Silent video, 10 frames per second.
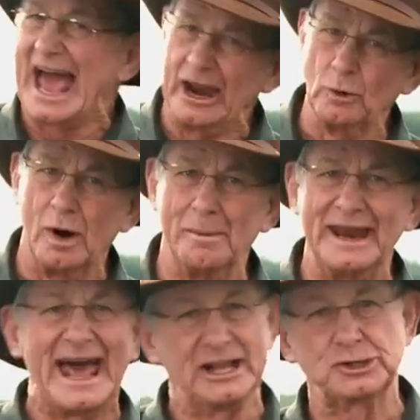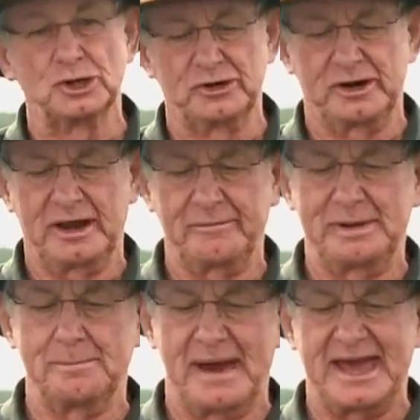and women and children have
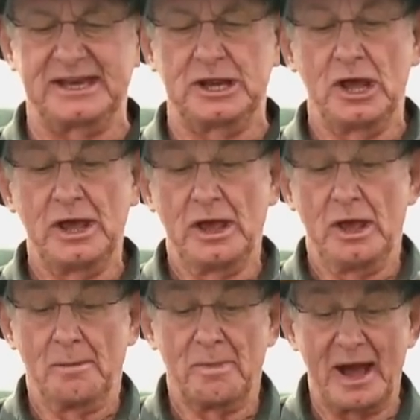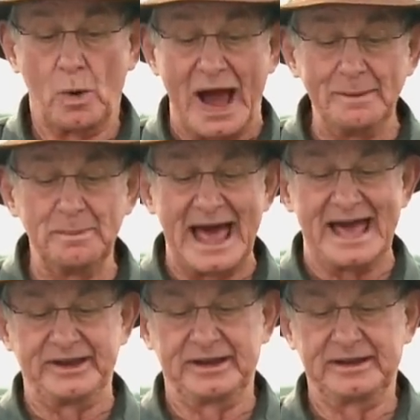been made by one
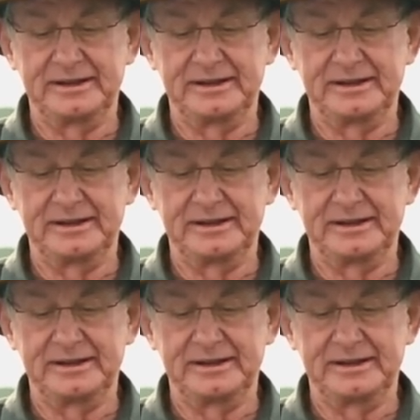blood